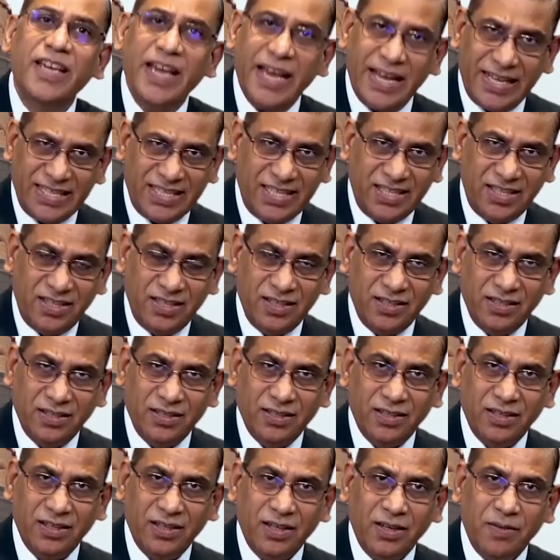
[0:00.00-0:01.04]
Yes,
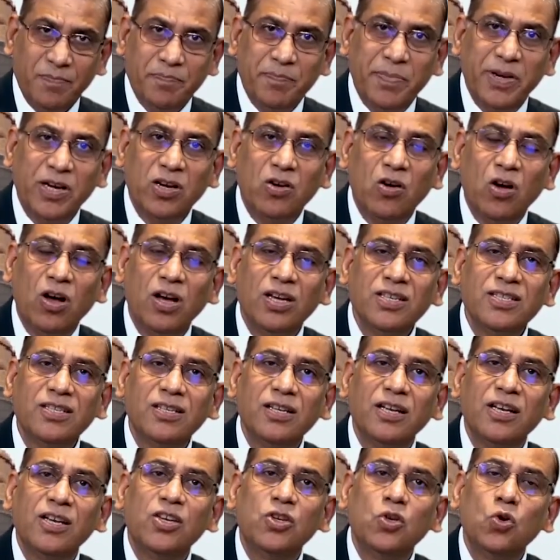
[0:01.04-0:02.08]

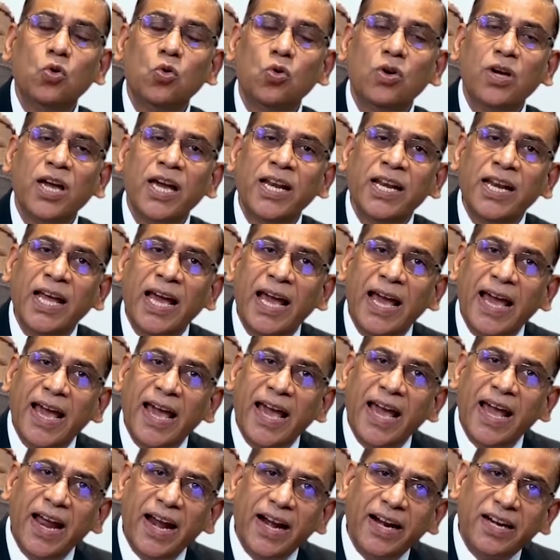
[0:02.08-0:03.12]
because you can
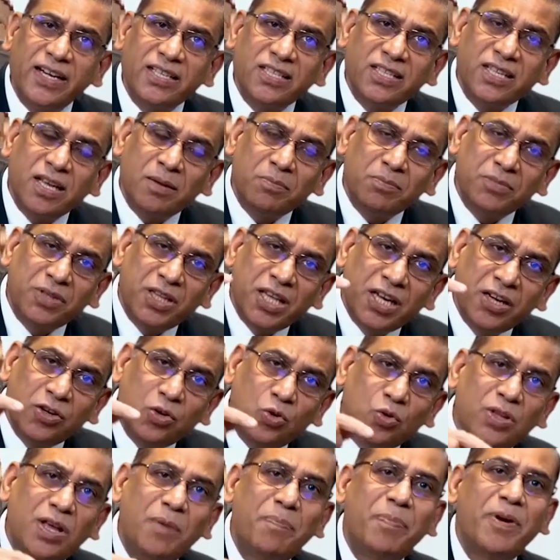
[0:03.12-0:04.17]
add something
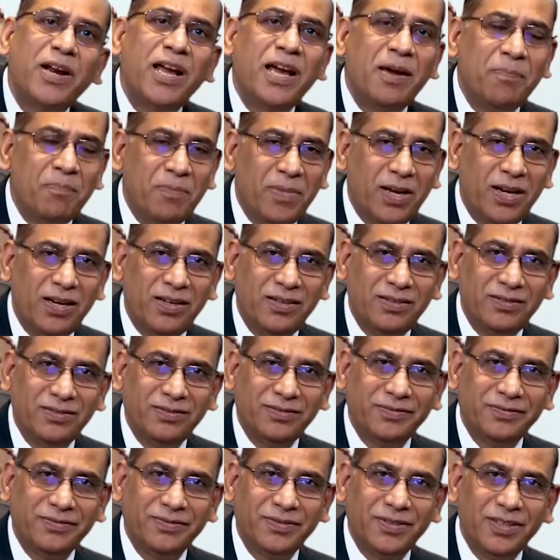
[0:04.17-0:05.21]
to the preamble.
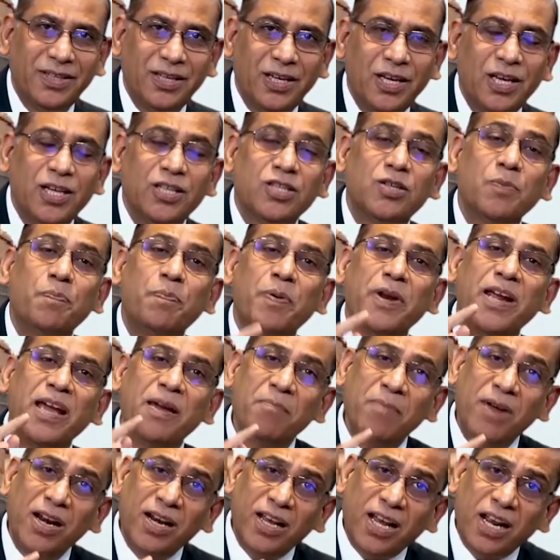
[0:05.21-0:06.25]
So
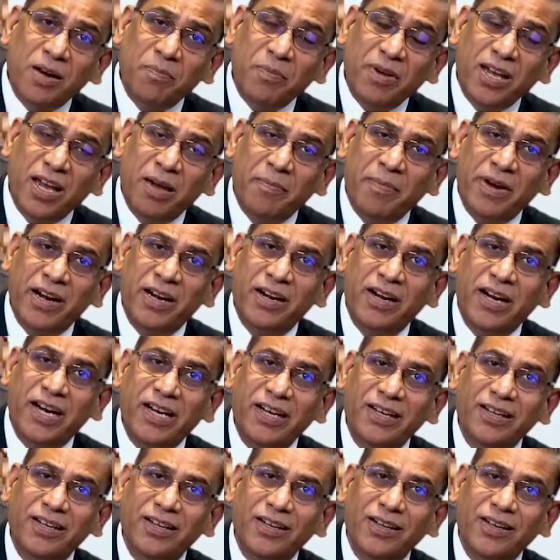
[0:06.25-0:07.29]
preamble can be
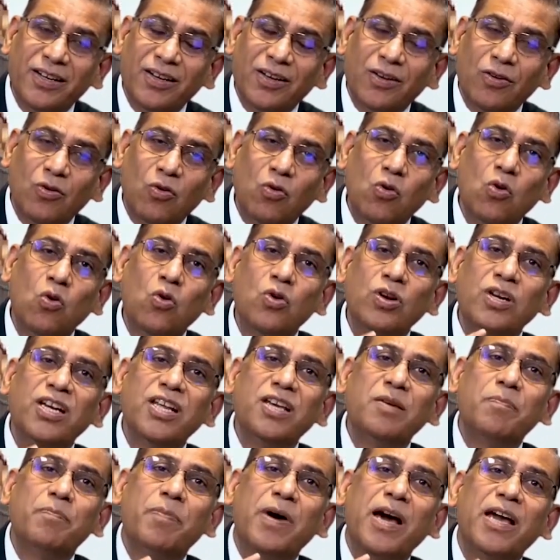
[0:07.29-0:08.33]
amended
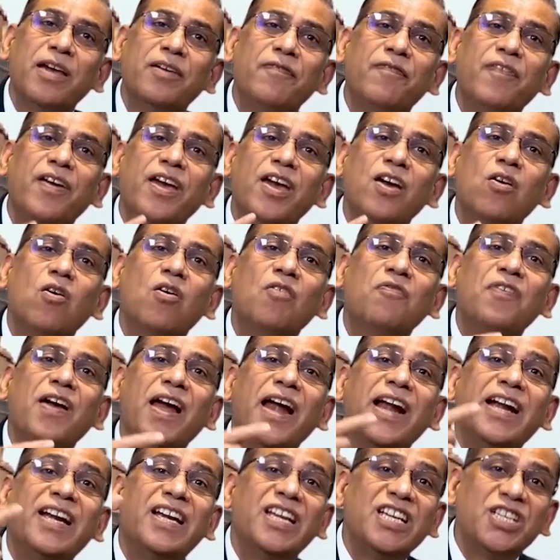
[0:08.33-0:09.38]
only by way of
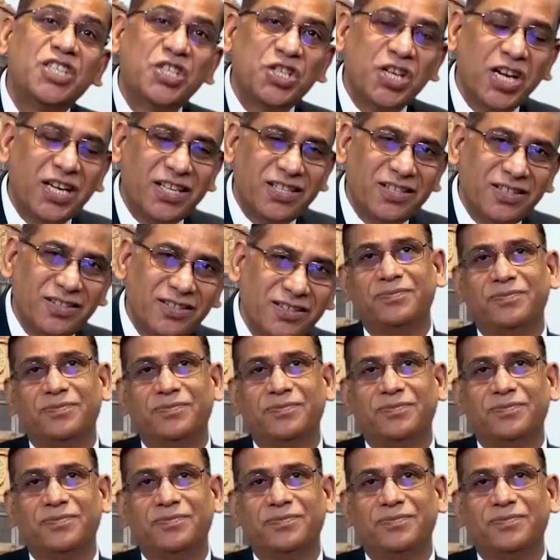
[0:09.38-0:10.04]
addition.